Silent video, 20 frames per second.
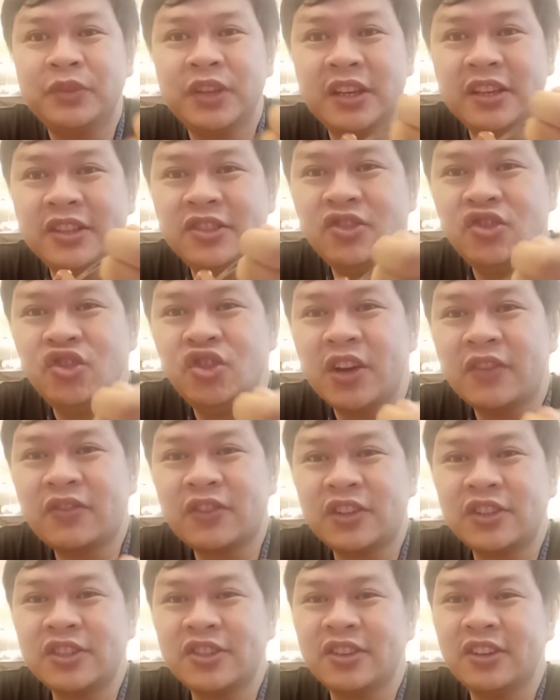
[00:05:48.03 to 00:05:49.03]
He's
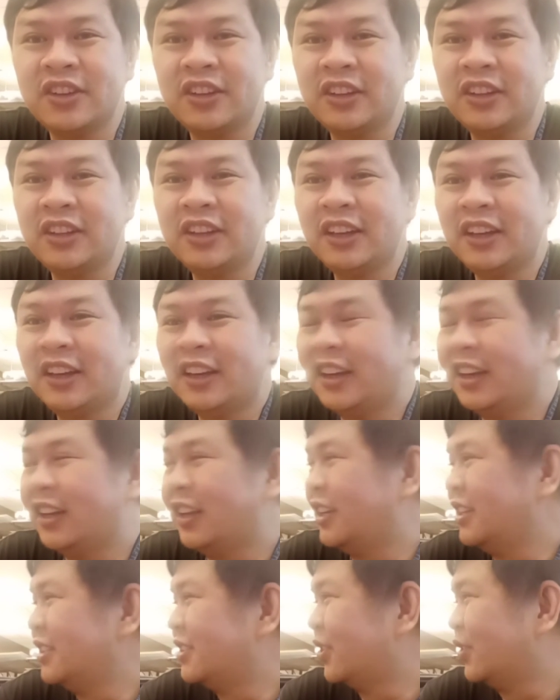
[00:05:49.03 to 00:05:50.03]
Jefferson
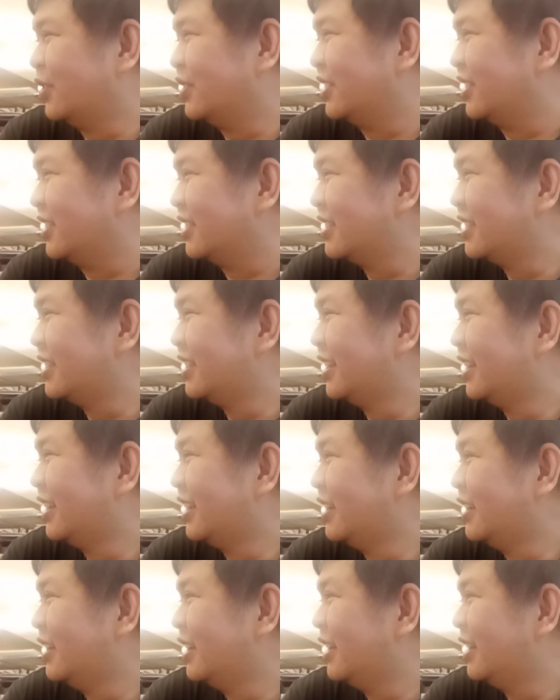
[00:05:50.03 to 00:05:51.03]
Hitosis.
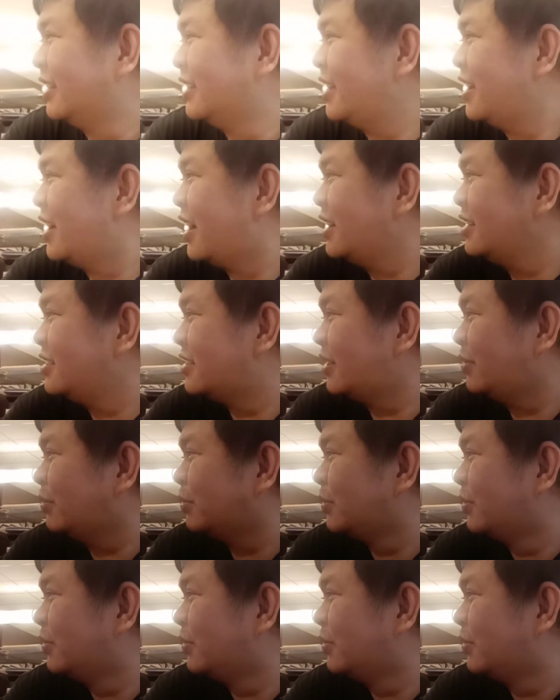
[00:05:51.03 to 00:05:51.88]
Say hi, Jeff.